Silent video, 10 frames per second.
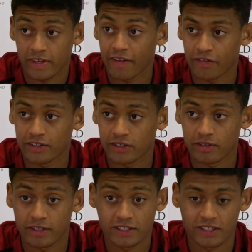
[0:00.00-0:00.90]
Yeah, I think so.
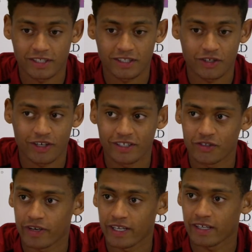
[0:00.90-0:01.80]
It's it's
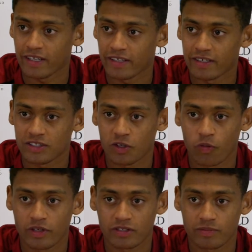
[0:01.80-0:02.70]
it's great. Uh, it's
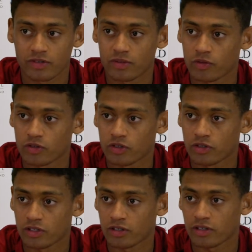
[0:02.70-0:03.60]
always some some good
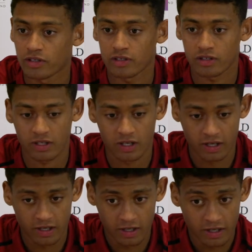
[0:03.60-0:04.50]
tours. Uh,
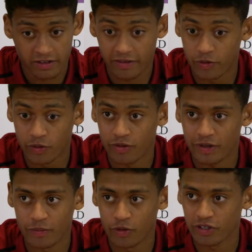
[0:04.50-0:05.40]
the mood
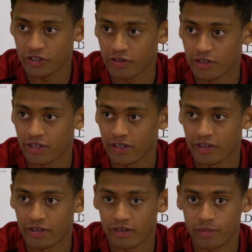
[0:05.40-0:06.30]
the mood is good.
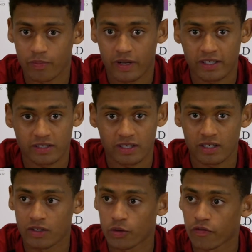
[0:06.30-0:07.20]
Um, players
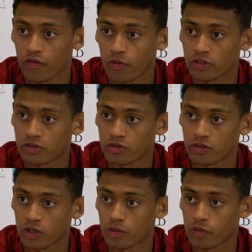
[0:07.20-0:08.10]
are, are, looking forward to,
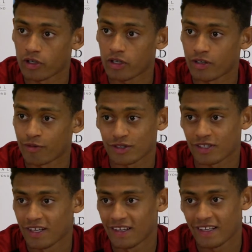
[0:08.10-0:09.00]
to go abroad. It
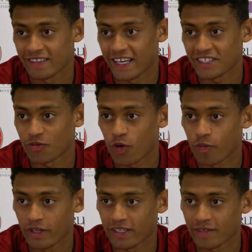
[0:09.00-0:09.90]
was nice and
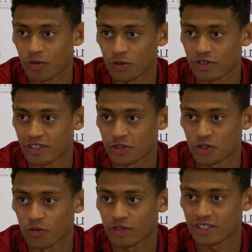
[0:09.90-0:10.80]
warm in, in Portugal, so
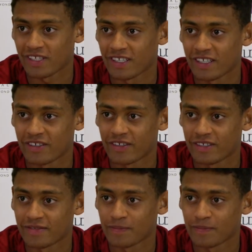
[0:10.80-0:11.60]
it's always good.